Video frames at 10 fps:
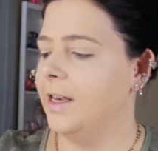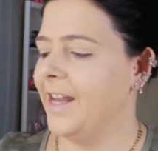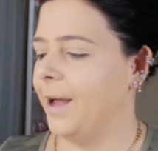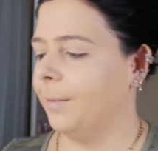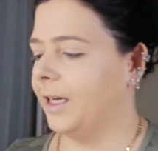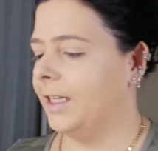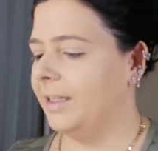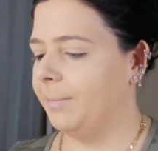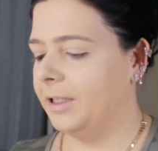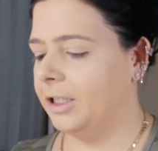Now I'm going to
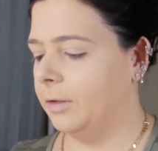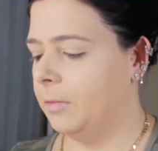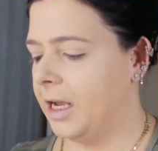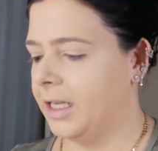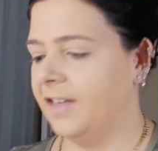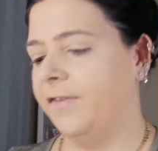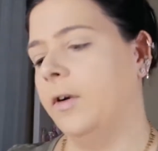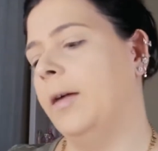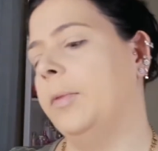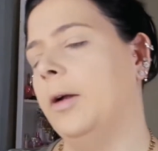dip into my
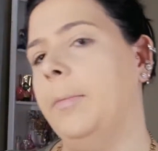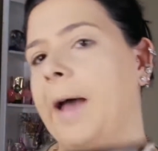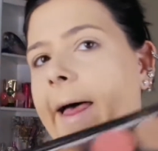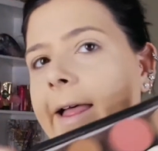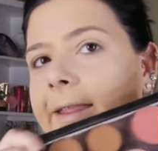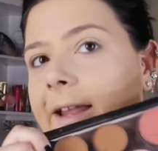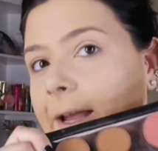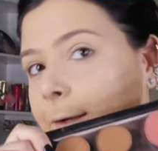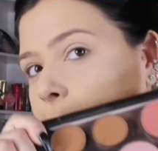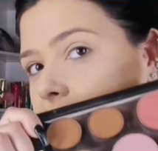Sephora Pro palette that
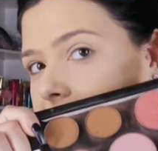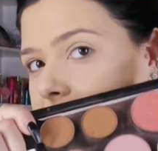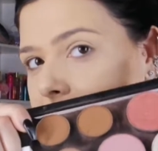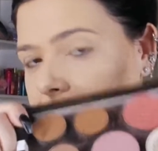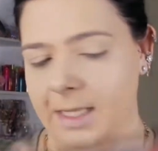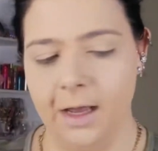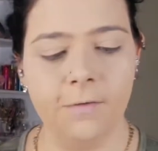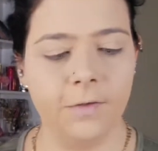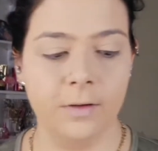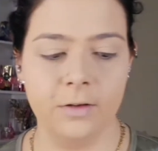I created
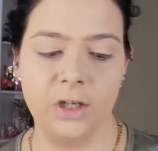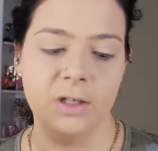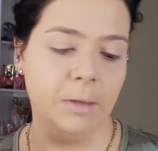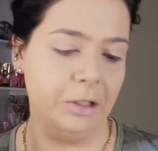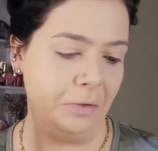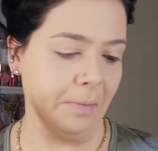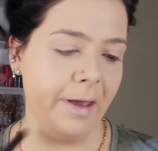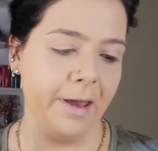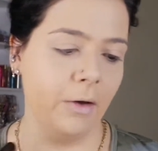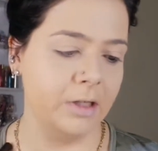myself. Just a bunch of
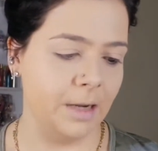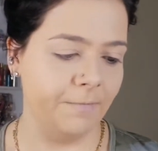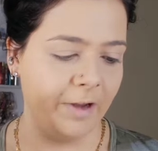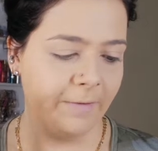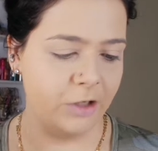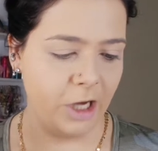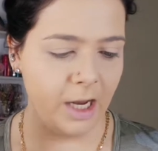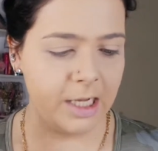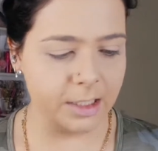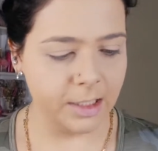my all-time fave
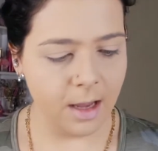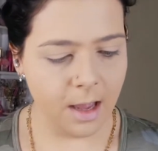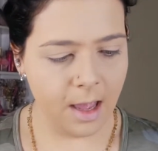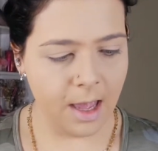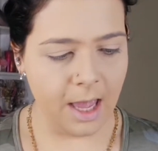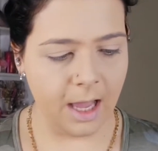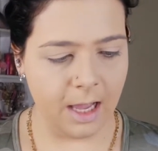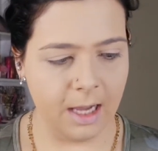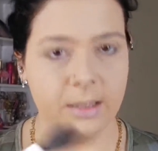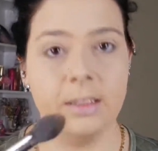shades.
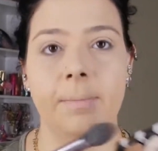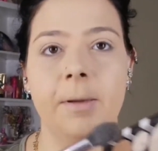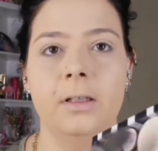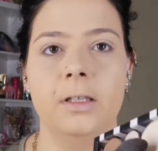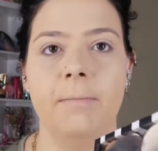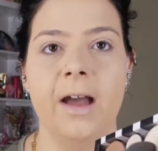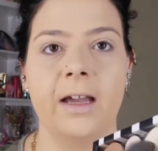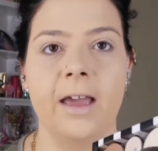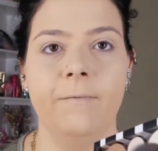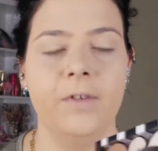And dip into
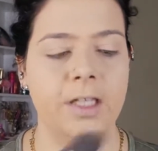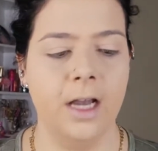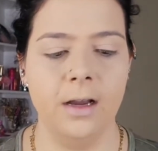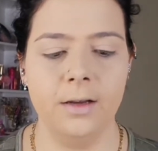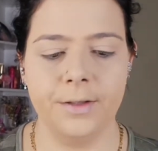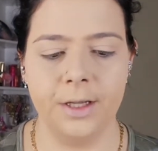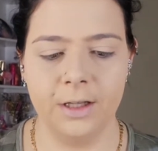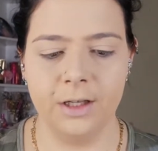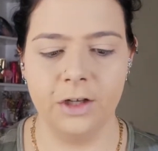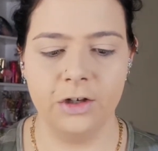MAC Emphasize.
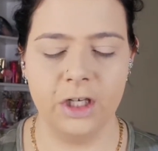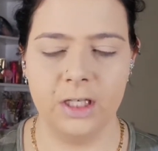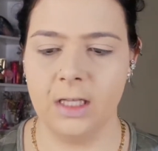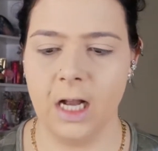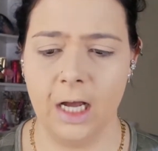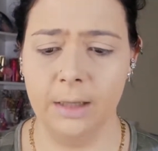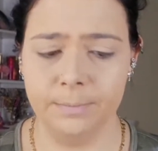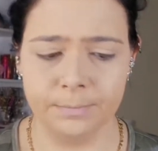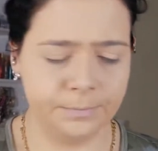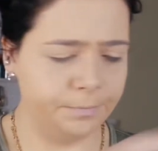And this is just
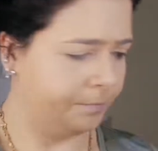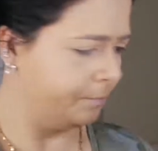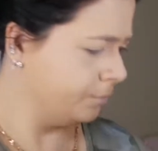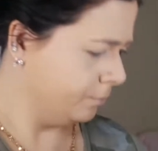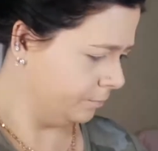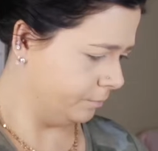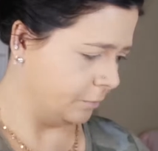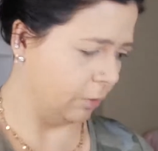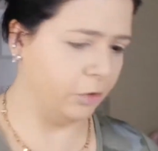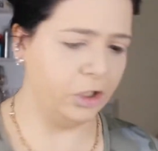a
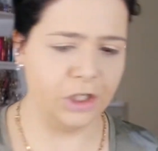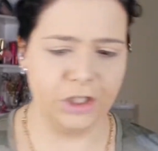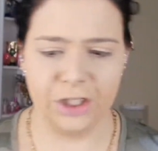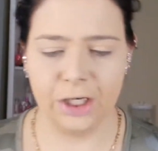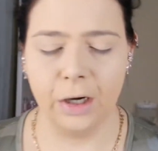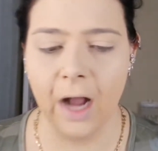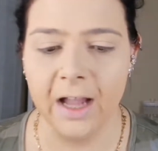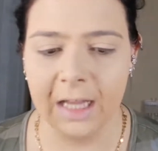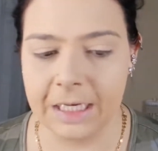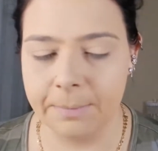really sheer
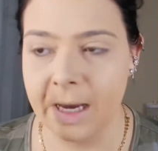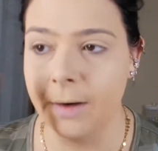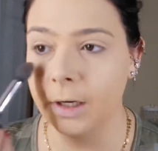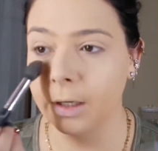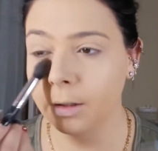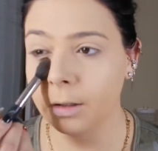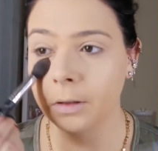highlighting powder.